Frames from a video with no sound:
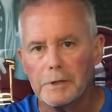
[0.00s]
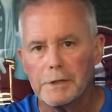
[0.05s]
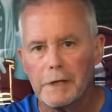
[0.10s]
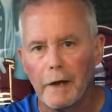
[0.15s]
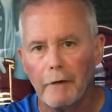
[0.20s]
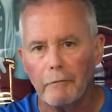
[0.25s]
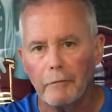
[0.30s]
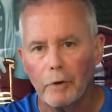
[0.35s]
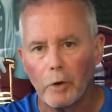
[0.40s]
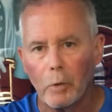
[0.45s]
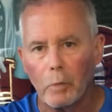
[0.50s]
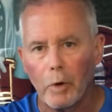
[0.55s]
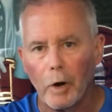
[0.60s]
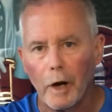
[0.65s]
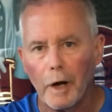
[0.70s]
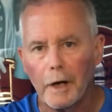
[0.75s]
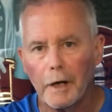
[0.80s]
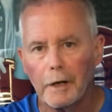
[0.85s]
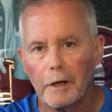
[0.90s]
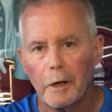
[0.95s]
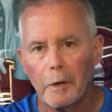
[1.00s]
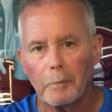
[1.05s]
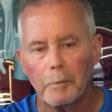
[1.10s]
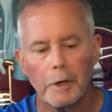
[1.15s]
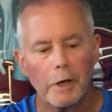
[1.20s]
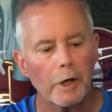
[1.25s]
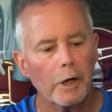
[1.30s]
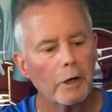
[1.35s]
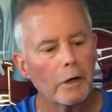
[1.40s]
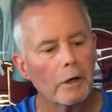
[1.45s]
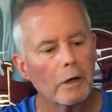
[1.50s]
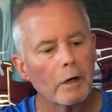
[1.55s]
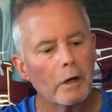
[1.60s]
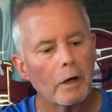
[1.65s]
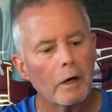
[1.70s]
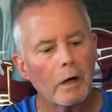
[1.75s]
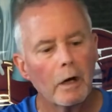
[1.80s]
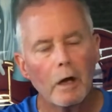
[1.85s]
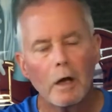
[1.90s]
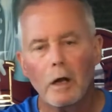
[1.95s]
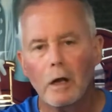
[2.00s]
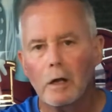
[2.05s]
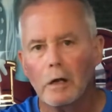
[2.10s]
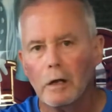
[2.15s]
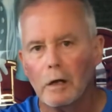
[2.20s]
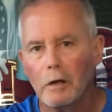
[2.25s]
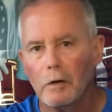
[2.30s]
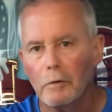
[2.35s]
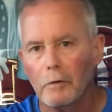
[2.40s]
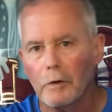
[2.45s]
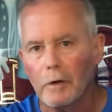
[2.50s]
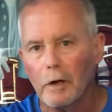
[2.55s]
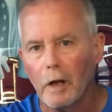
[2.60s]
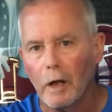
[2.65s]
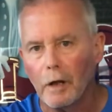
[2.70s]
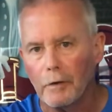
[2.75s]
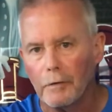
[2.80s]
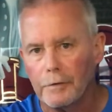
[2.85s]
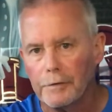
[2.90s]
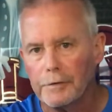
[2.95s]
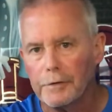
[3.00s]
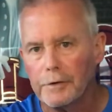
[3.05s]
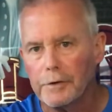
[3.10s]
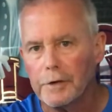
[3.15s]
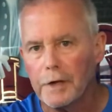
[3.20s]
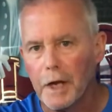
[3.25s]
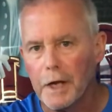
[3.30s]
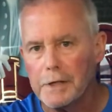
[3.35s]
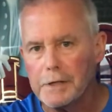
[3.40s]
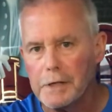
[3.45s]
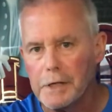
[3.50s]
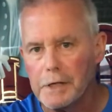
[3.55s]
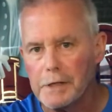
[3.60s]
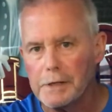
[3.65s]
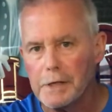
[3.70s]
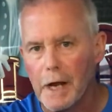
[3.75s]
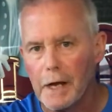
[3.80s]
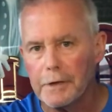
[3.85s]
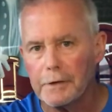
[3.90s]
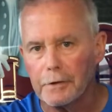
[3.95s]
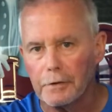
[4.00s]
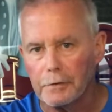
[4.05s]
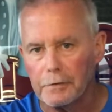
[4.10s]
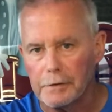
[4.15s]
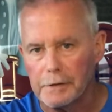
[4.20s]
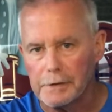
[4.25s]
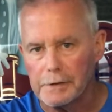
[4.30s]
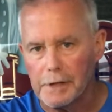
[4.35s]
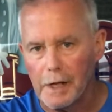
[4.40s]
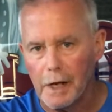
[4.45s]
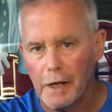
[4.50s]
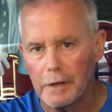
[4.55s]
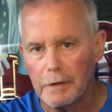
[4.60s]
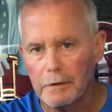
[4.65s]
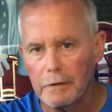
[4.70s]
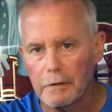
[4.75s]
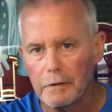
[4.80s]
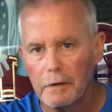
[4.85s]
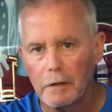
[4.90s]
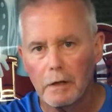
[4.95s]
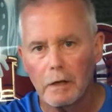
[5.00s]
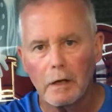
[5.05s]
is Kevin O'Brien. I'm here with KT Tactical Design